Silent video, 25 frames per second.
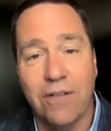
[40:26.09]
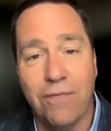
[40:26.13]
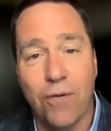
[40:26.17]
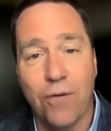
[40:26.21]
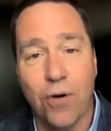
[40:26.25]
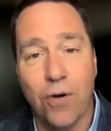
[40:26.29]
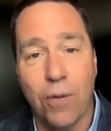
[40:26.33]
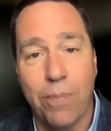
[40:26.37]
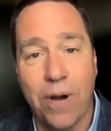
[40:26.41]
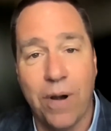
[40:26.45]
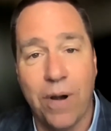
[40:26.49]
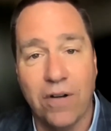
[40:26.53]

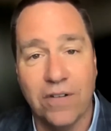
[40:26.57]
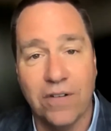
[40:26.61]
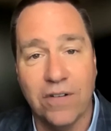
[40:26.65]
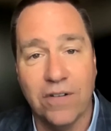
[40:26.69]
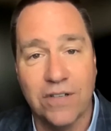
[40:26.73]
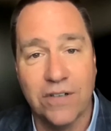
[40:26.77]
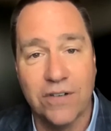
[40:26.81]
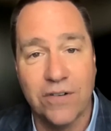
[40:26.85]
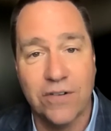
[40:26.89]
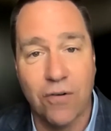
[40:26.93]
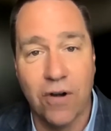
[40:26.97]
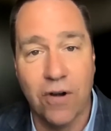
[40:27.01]
4-part
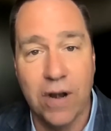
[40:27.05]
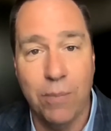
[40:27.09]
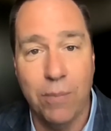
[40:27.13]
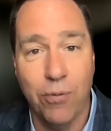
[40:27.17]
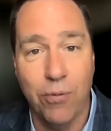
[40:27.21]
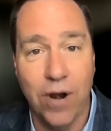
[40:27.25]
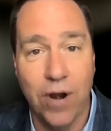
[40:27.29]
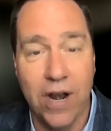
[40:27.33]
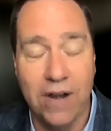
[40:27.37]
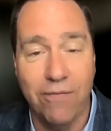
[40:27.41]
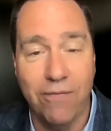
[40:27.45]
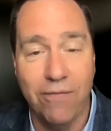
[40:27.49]
story
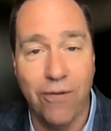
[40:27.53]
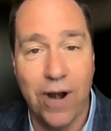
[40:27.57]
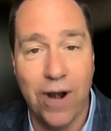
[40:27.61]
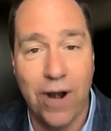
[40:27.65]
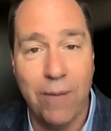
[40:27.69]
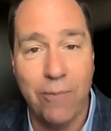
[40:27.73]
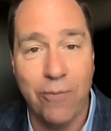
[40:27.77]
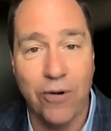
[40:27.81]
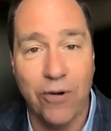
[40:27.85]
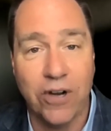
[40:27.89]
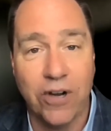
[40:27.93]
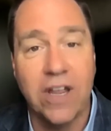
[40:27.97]
braid
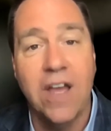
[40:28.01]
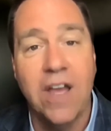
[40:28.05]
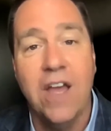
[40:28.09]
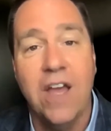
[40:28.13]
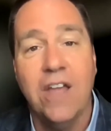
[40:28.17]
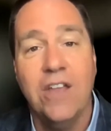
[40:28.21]
framework,